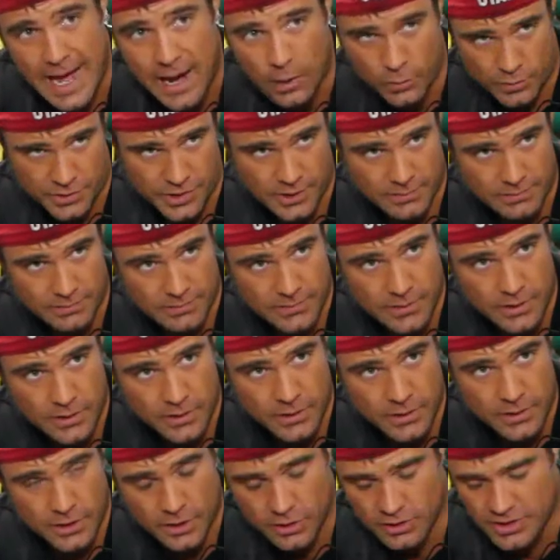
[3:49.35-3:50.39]
Out.
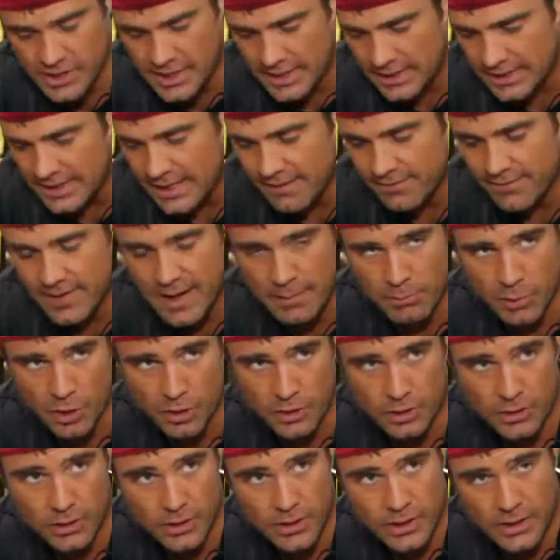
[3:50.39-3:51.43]
Right. You're taking that fat
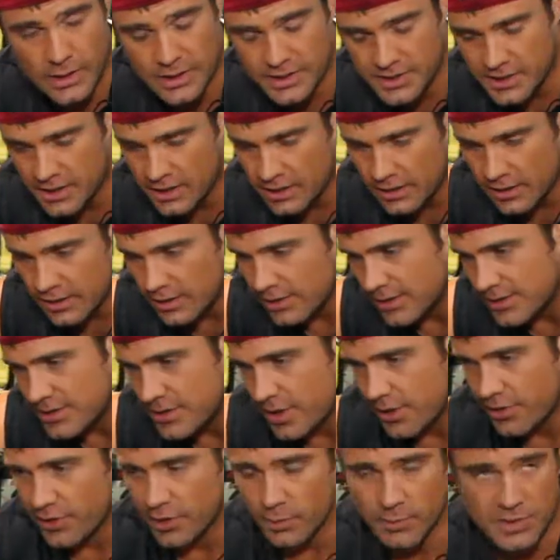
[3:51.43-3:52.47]
burner. It's
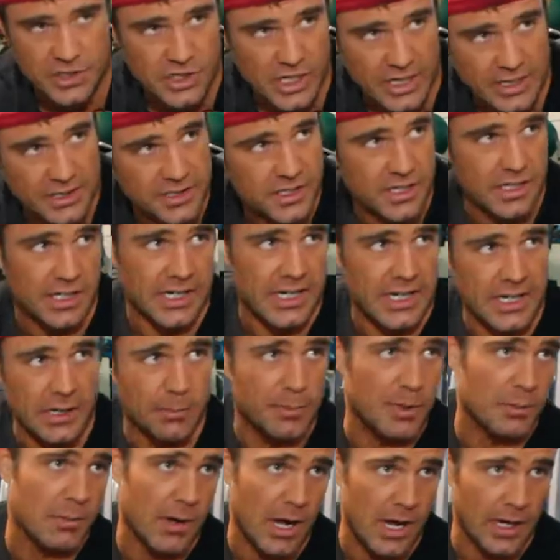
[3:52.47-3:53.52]
the thermogen. It's gonna heat
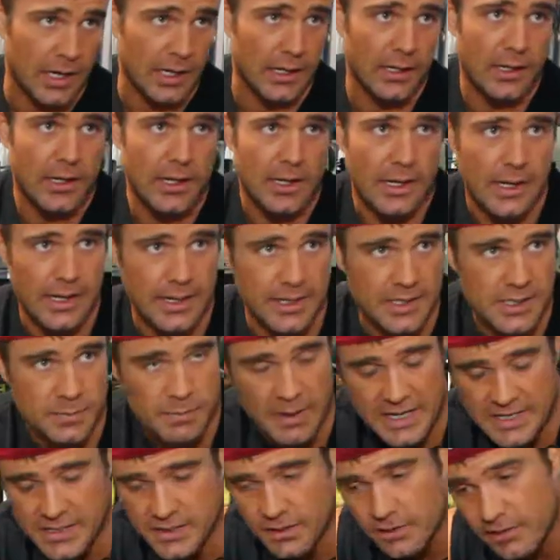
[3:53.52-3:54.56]
up your body, and
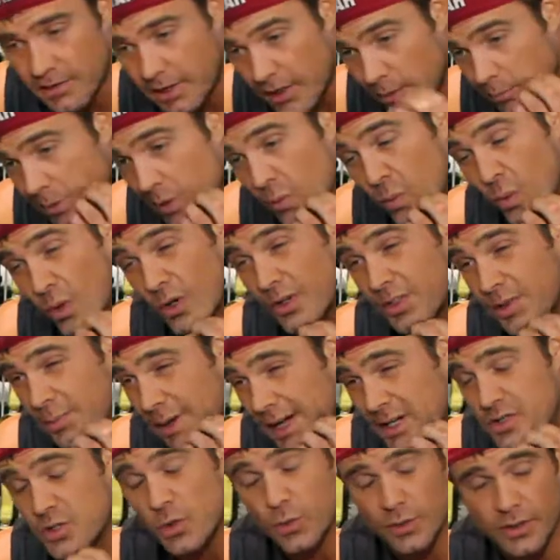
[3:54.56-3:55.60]
it's basically gonna be worth
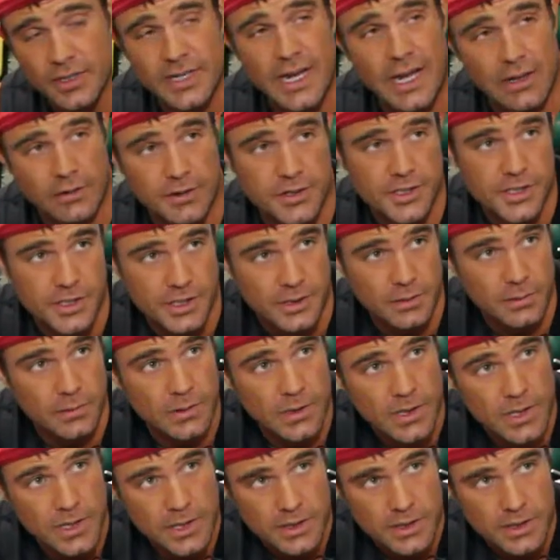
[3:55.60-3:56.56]
about 200 calories to you.